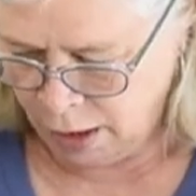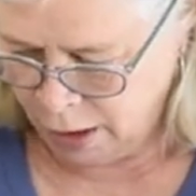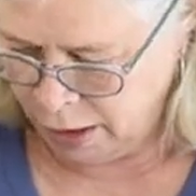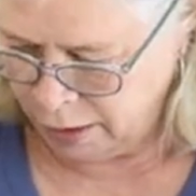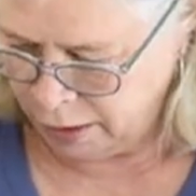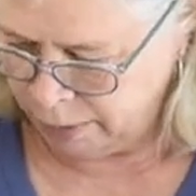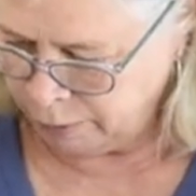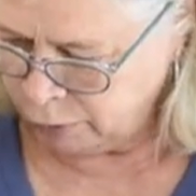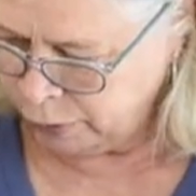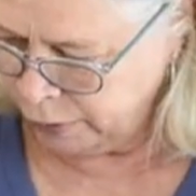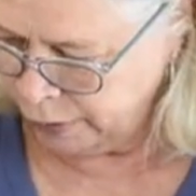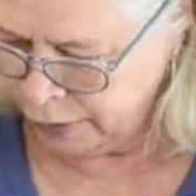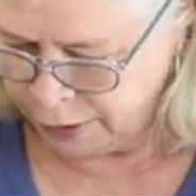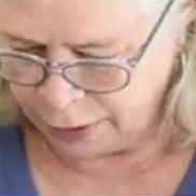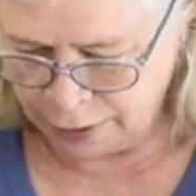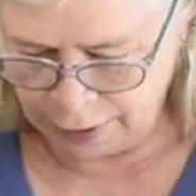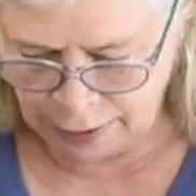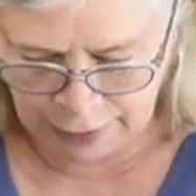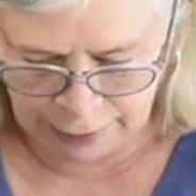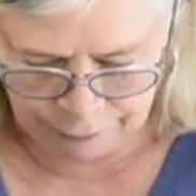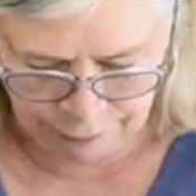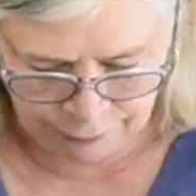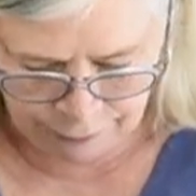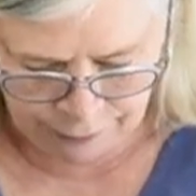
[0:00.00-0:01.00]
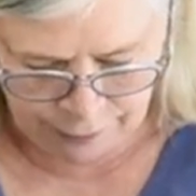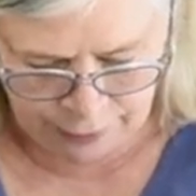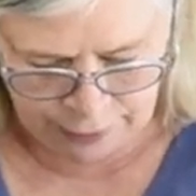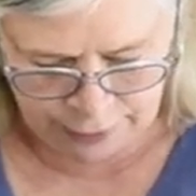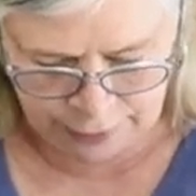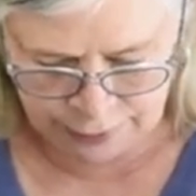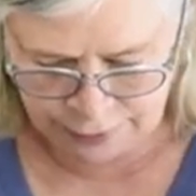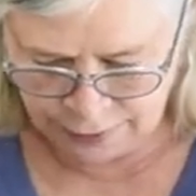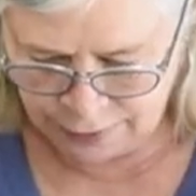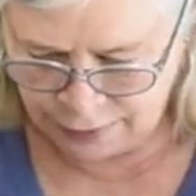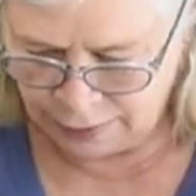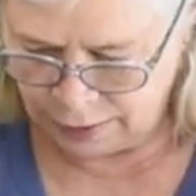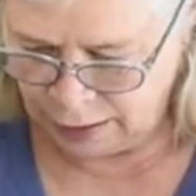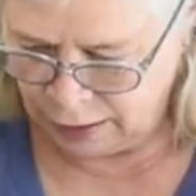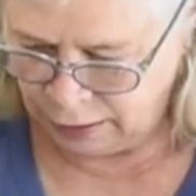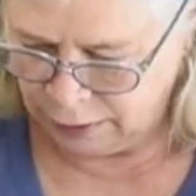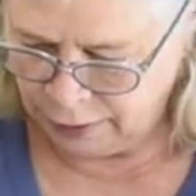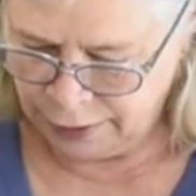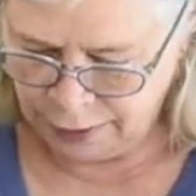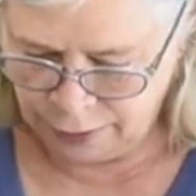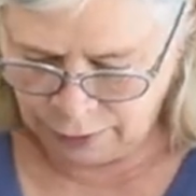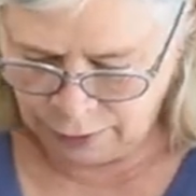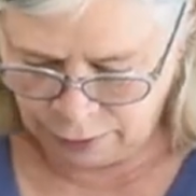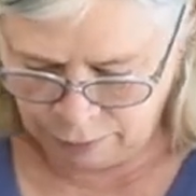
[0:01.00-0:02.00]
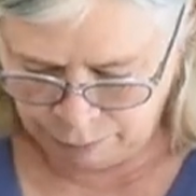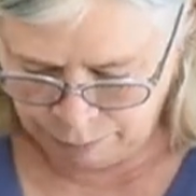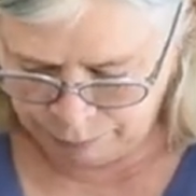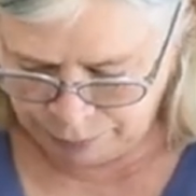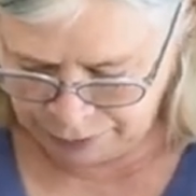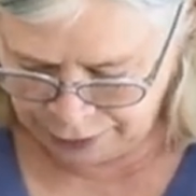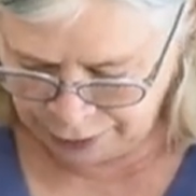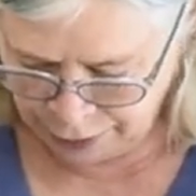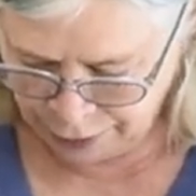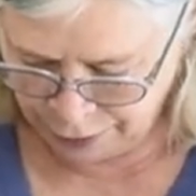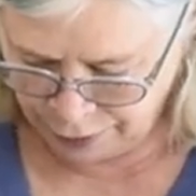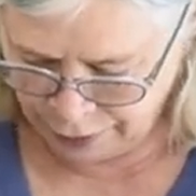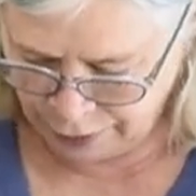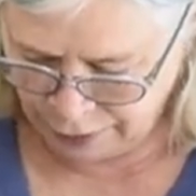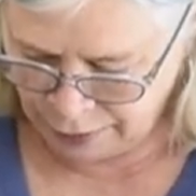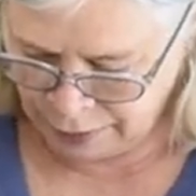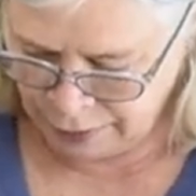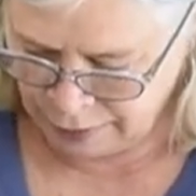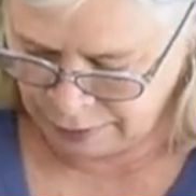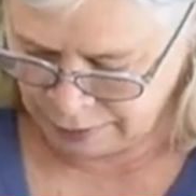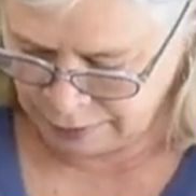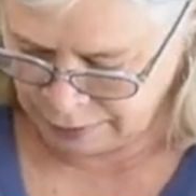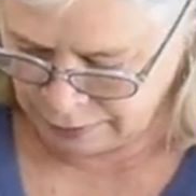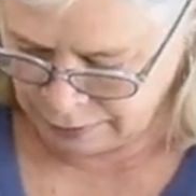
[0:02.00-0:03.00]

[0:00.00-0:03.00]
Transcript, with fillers: And I'm going to cut this a little bigger